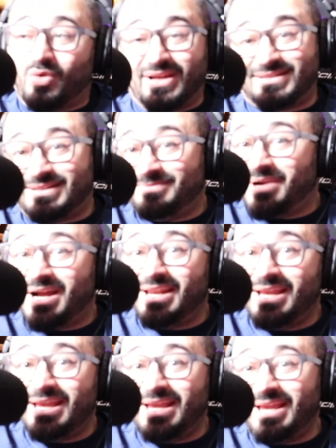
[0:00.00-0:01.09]
Wasted
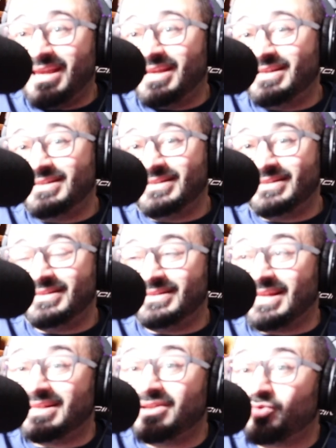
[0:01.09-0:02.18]
money.
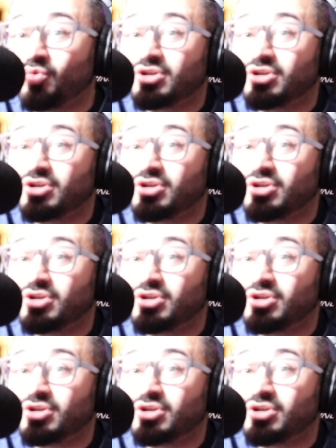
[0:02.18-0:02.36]
They didn't